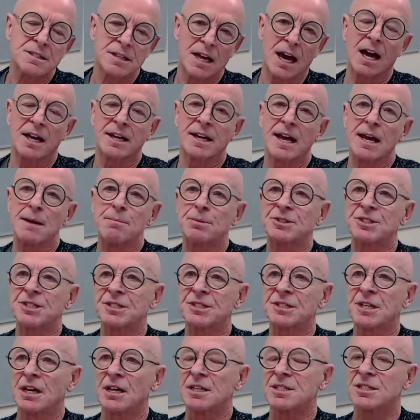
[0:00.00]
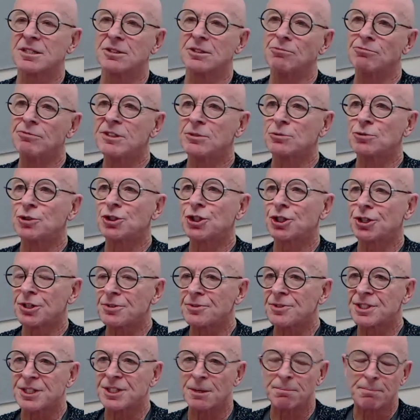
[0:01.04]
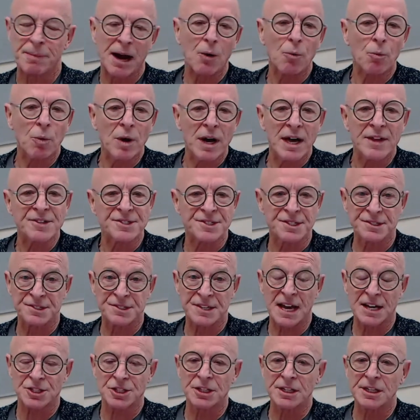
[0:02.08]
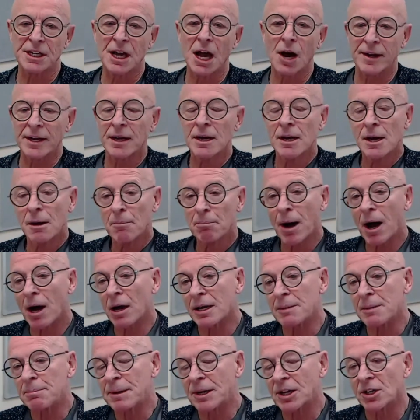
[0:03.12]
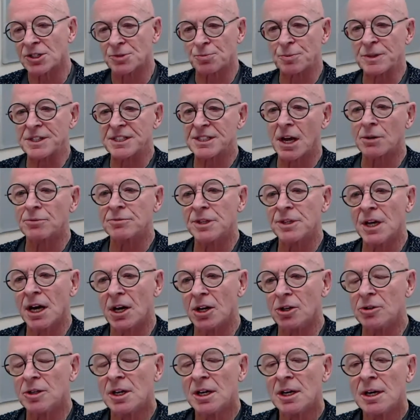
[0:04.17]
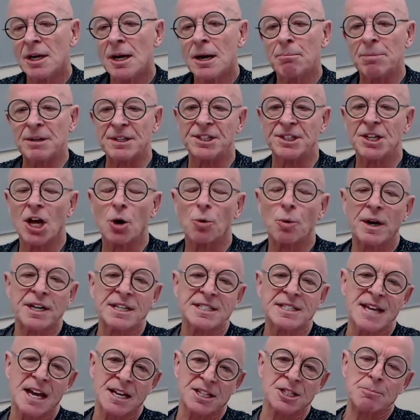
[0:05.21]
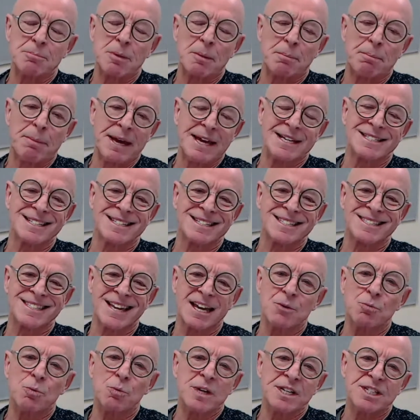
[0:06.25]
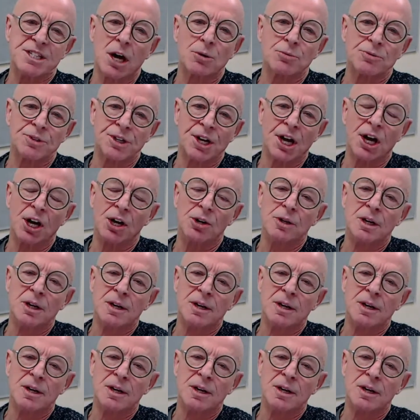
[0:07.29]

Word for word: They're unable to tell us the real truth about where this is actually going, partly because we don't know, but no one is actually prepared to say we don't know.